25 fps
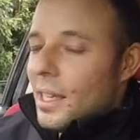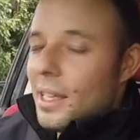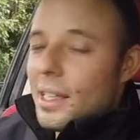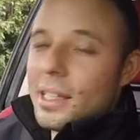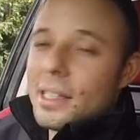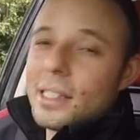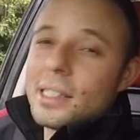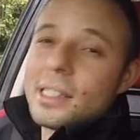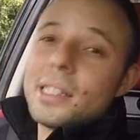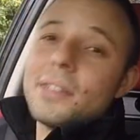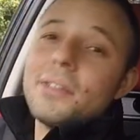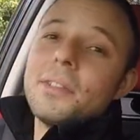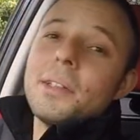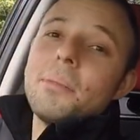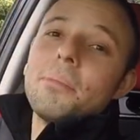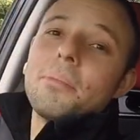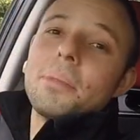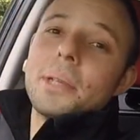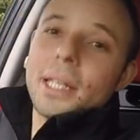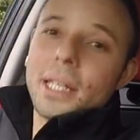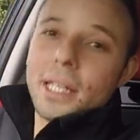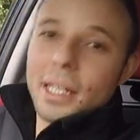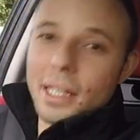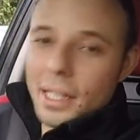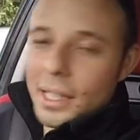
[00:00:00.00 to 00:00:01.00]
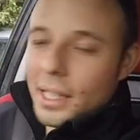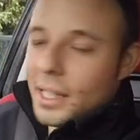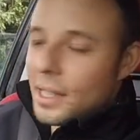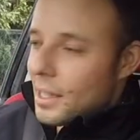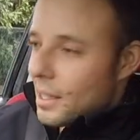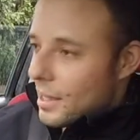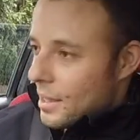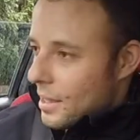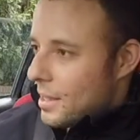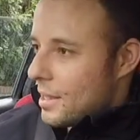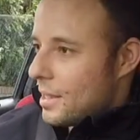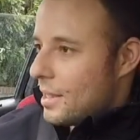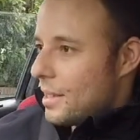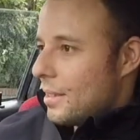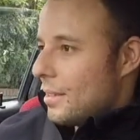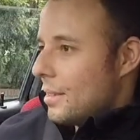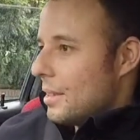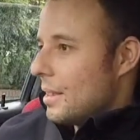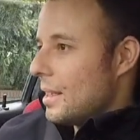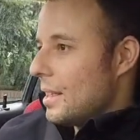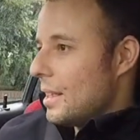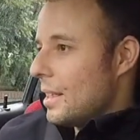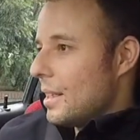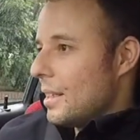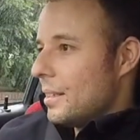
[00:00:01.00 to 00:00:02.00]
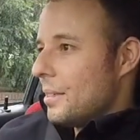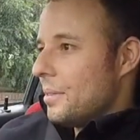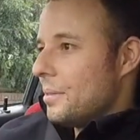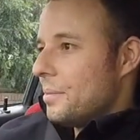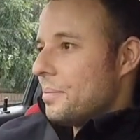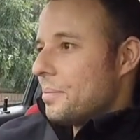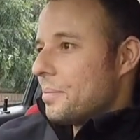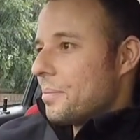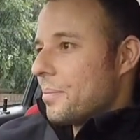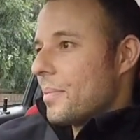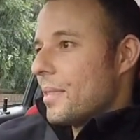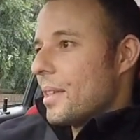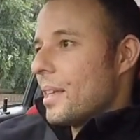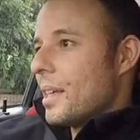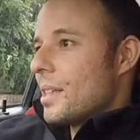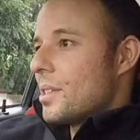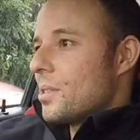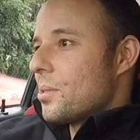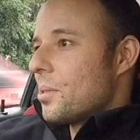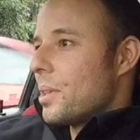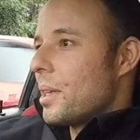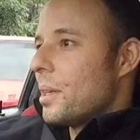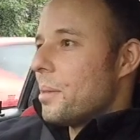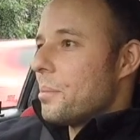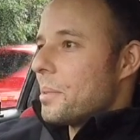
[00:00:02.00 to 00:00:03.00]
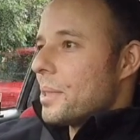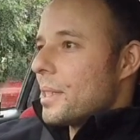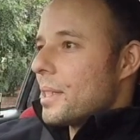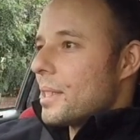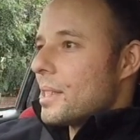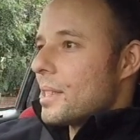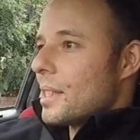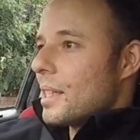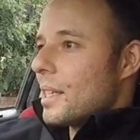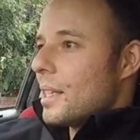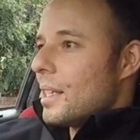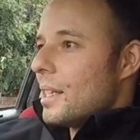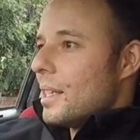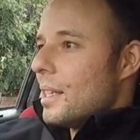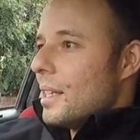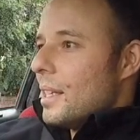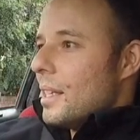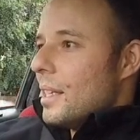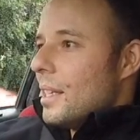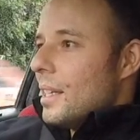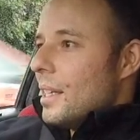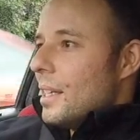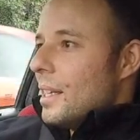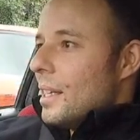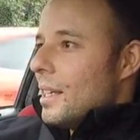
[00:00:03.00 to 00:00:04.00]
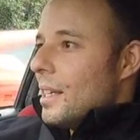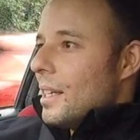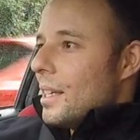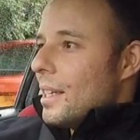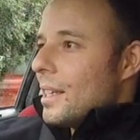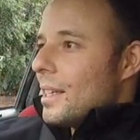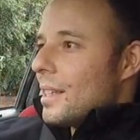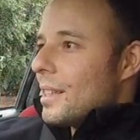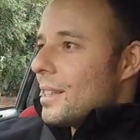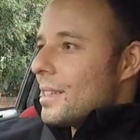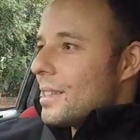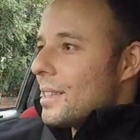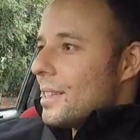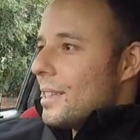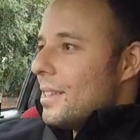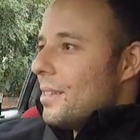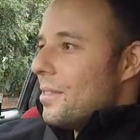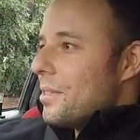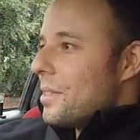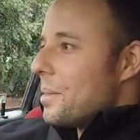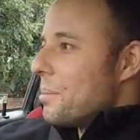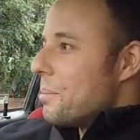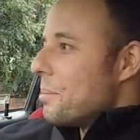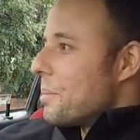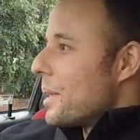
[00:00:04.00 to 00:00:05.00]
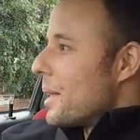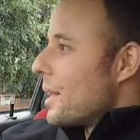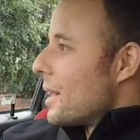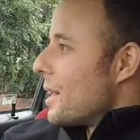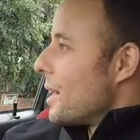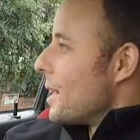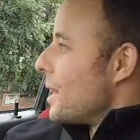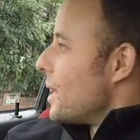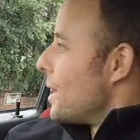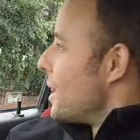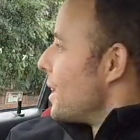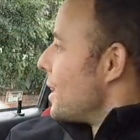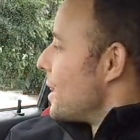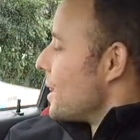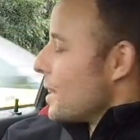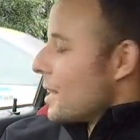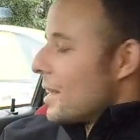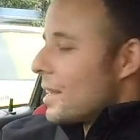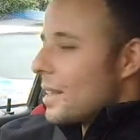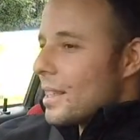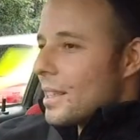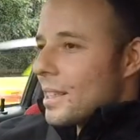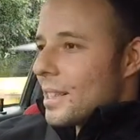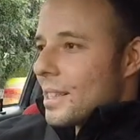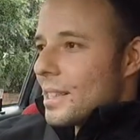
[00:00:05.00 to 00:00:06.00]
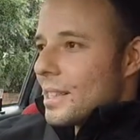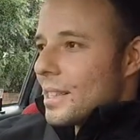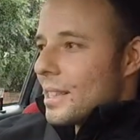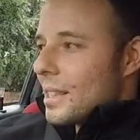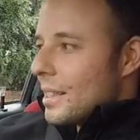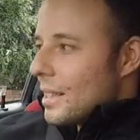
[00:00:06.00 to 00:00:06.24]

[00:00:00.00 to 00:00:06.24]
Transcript: is even better than this. Yeah, that's all I'm gonna say. It's even better than this.